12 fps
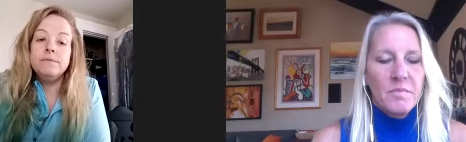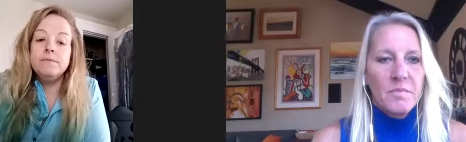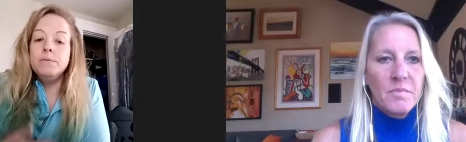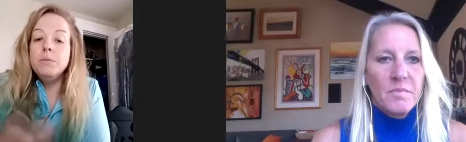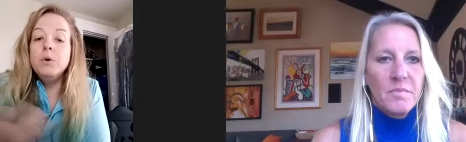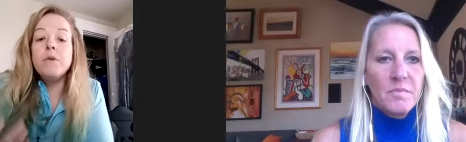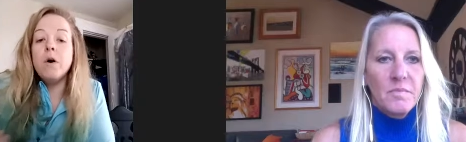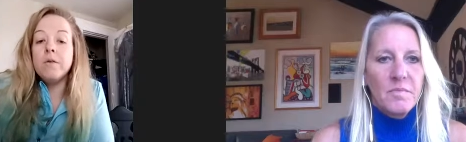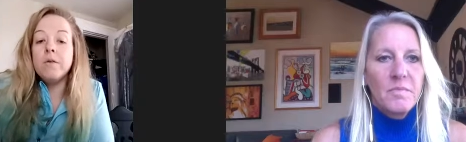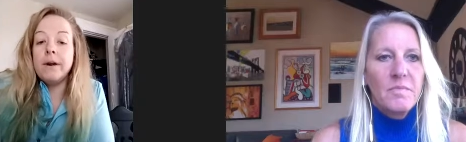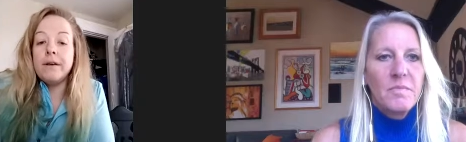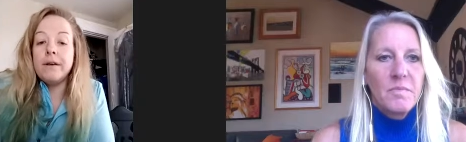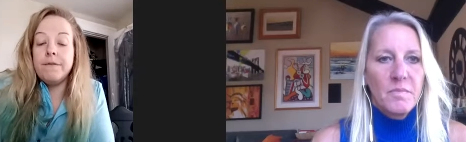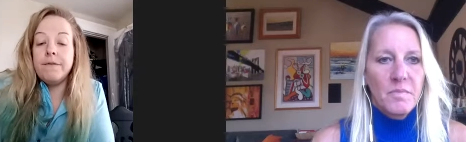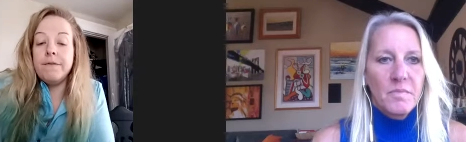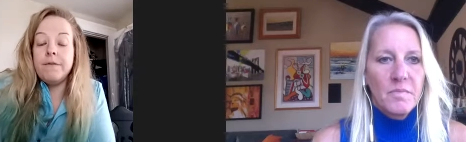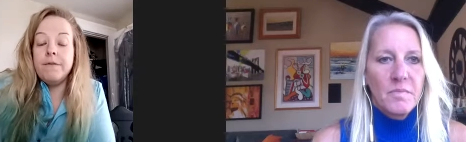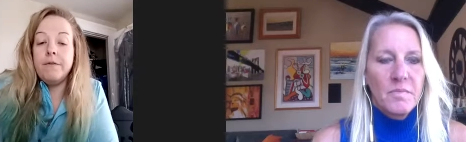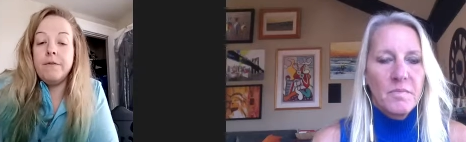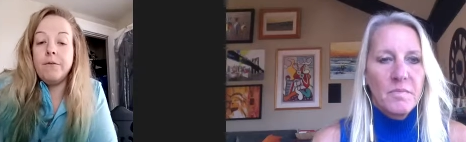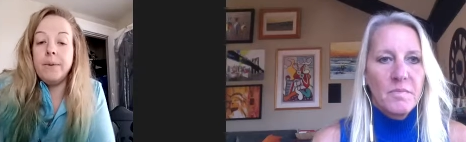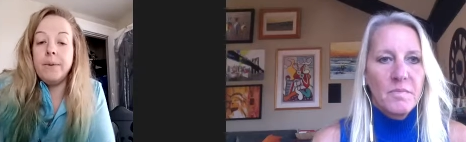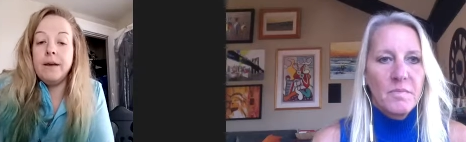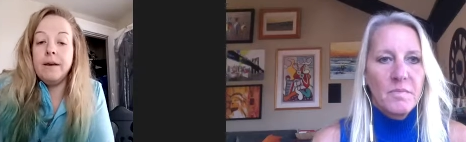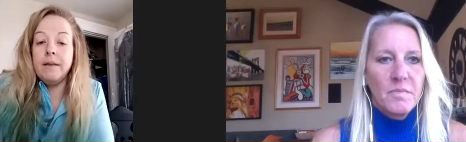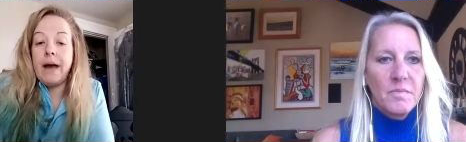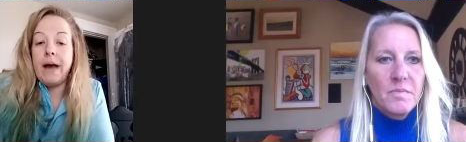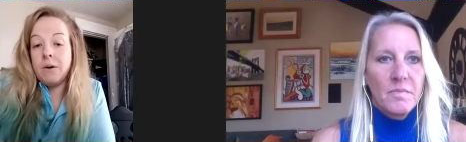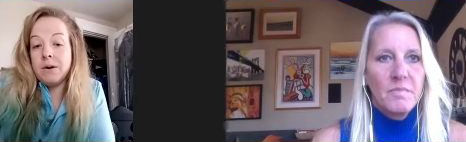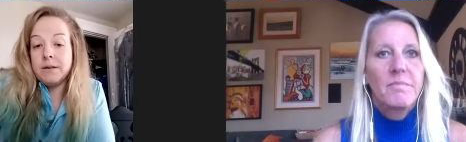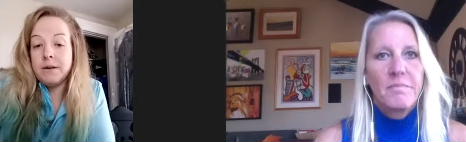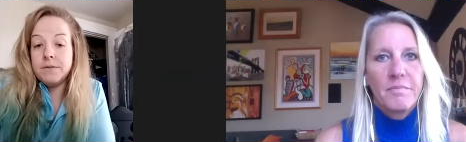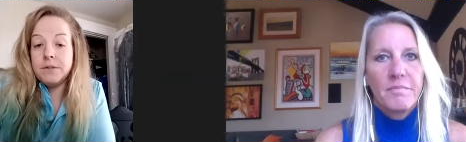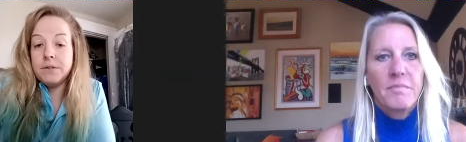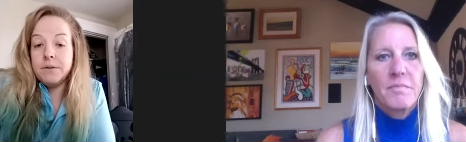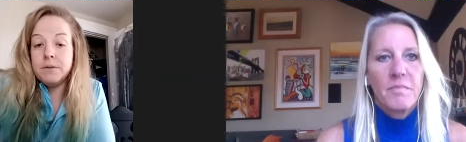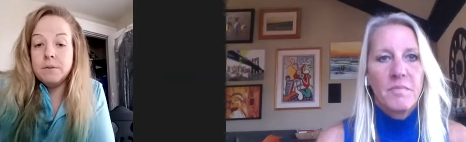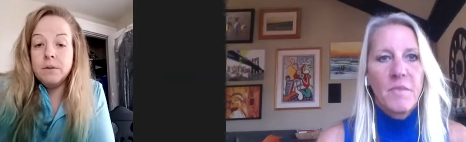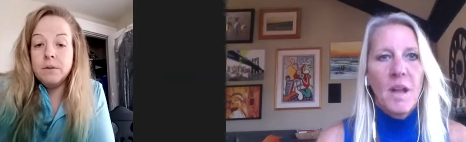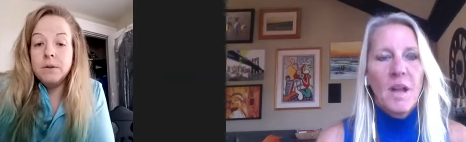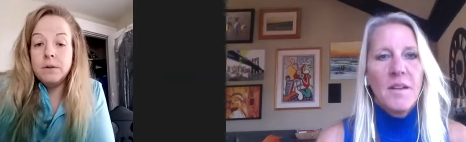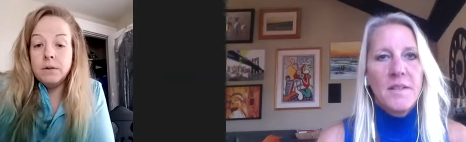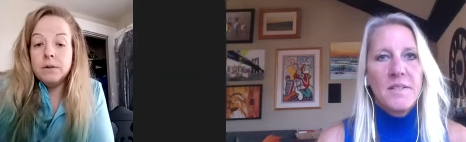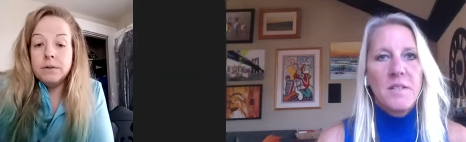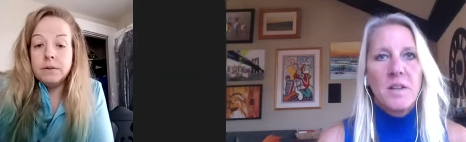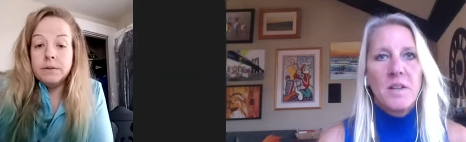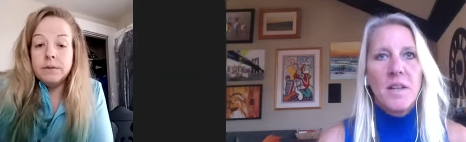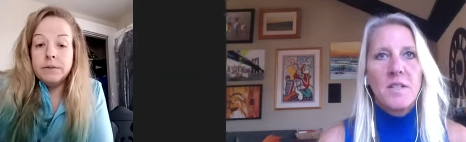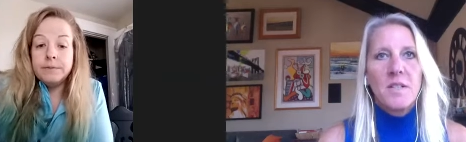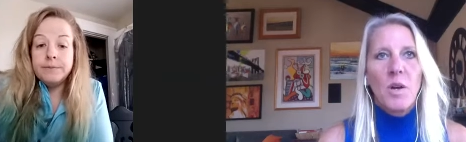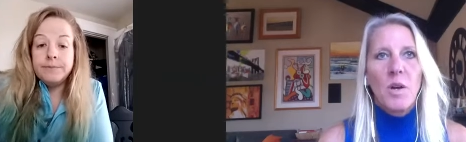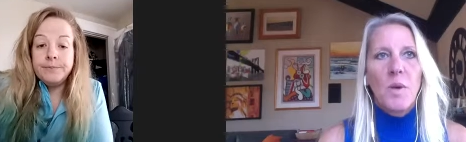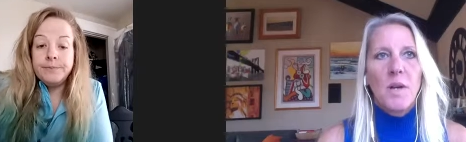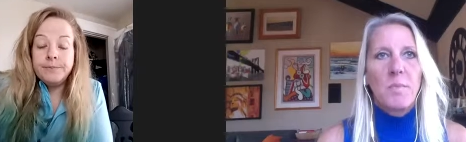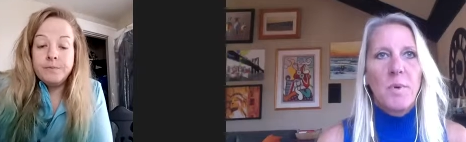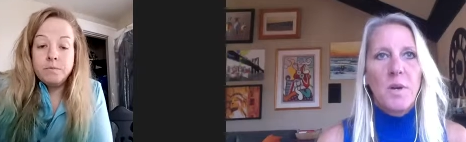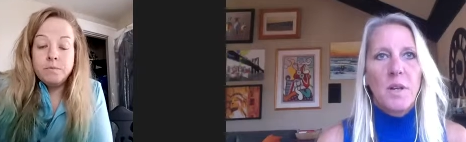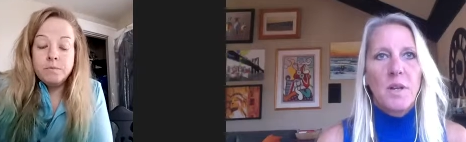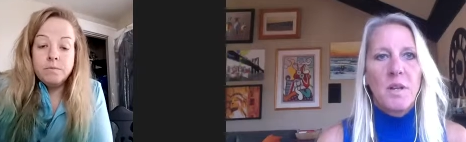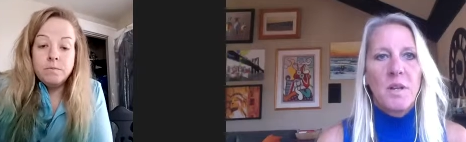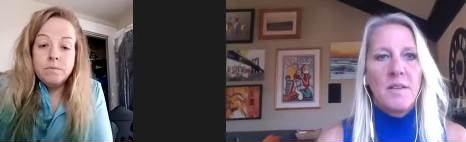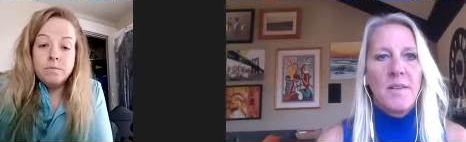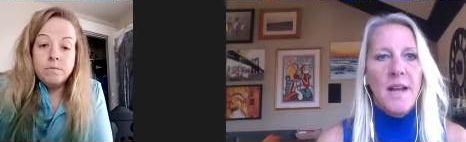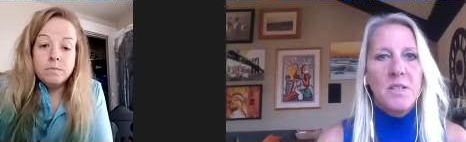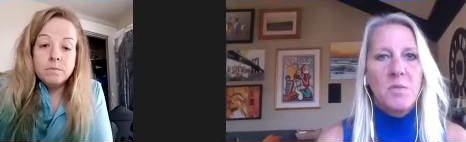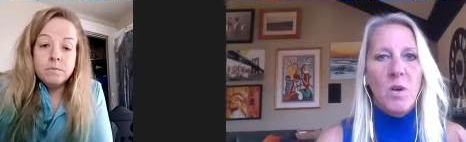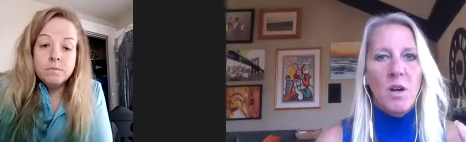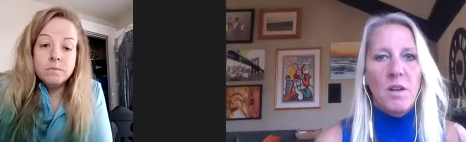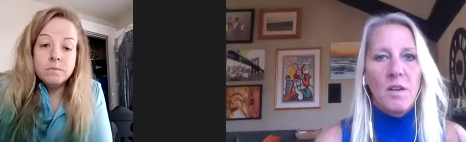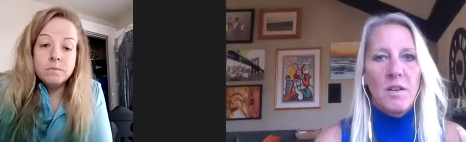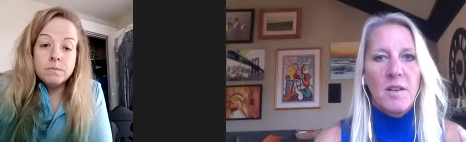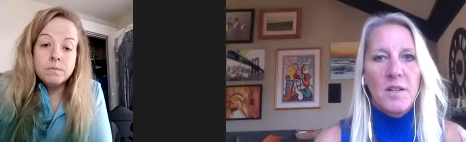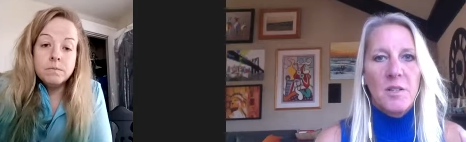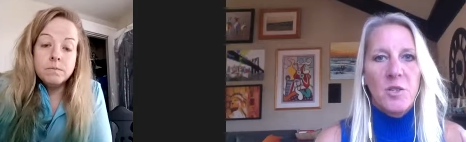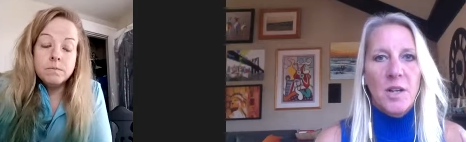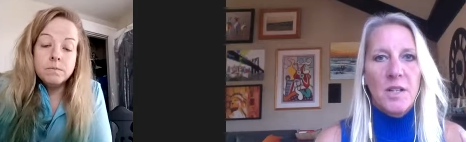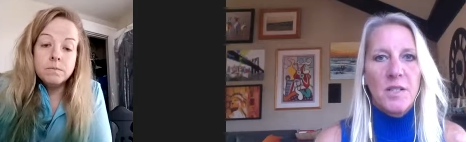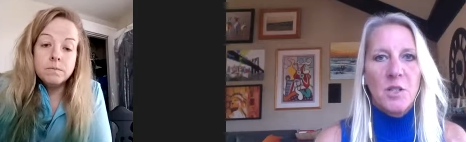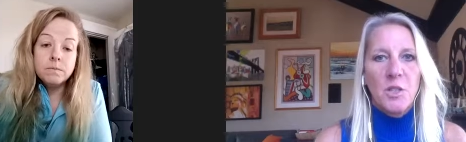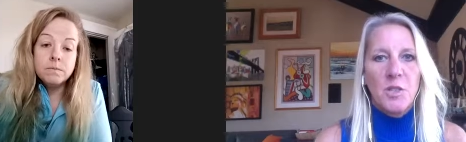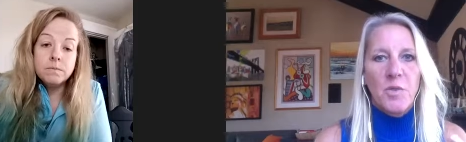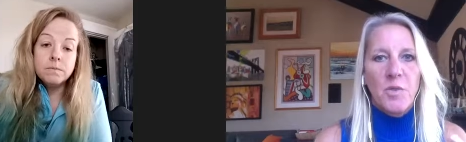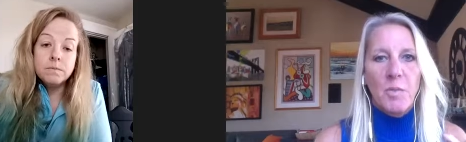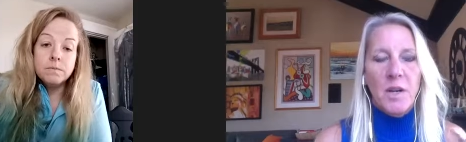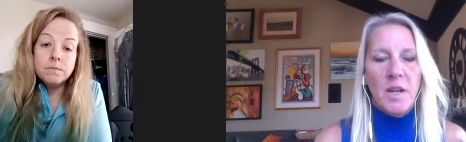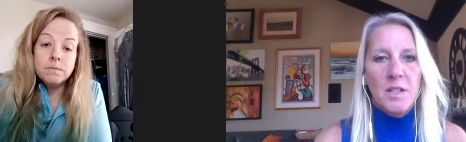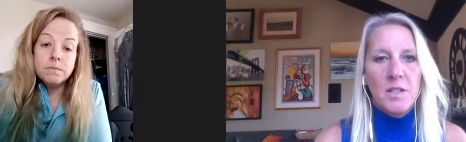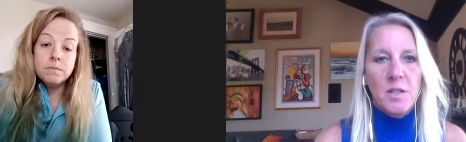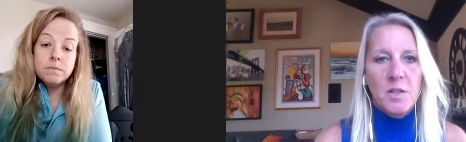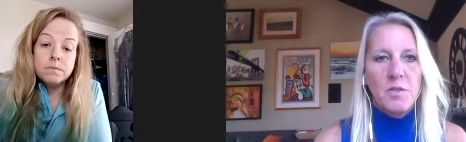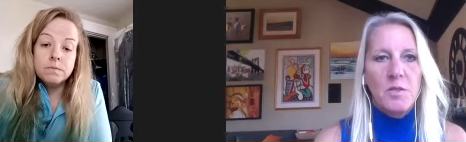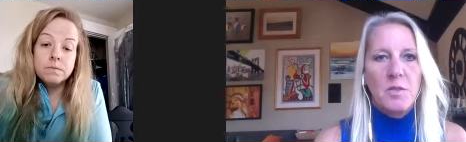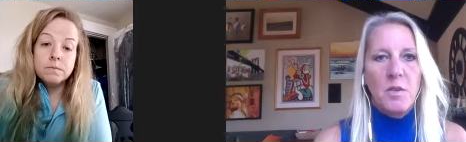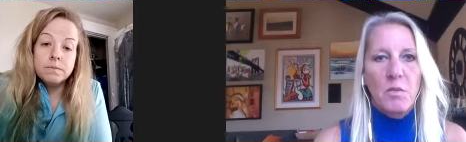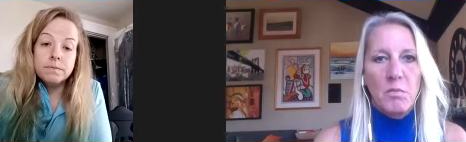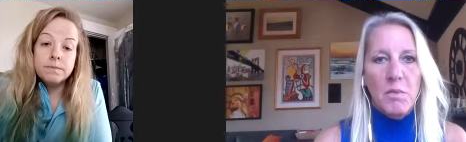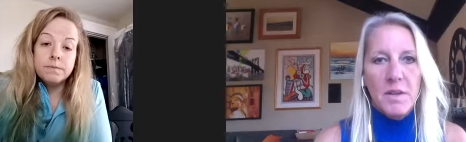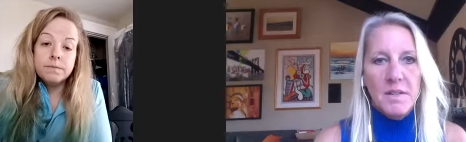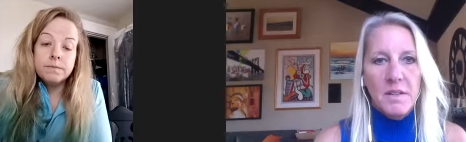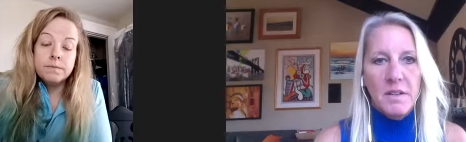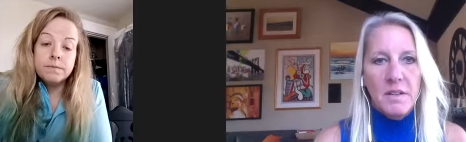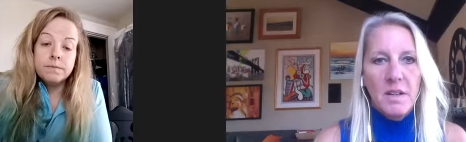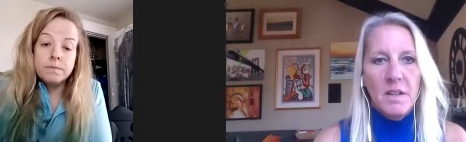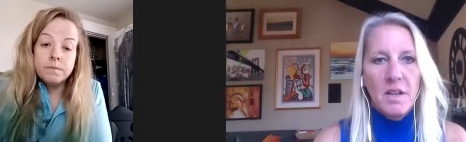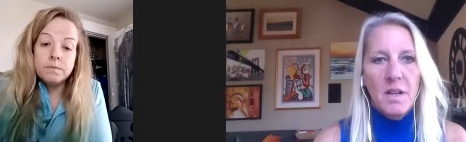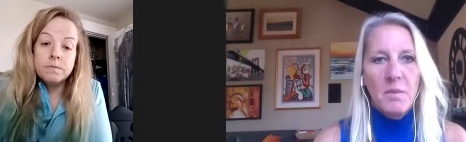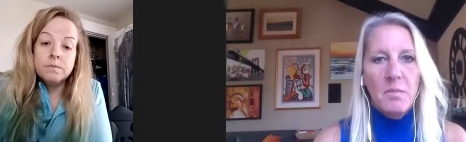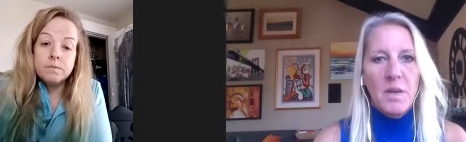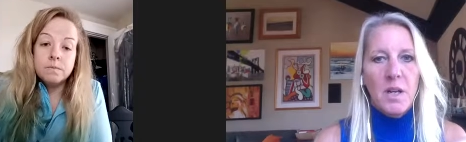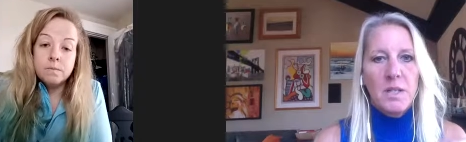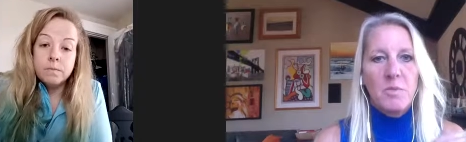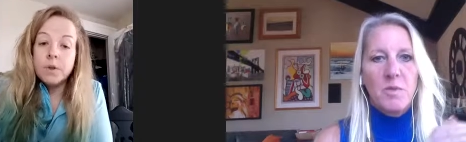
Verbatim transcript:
Speaker 1: move over it if we allow ourselves to.
Speaker 2: And that's a great way to put it. And that's where it transitions from an excuse to a reason, because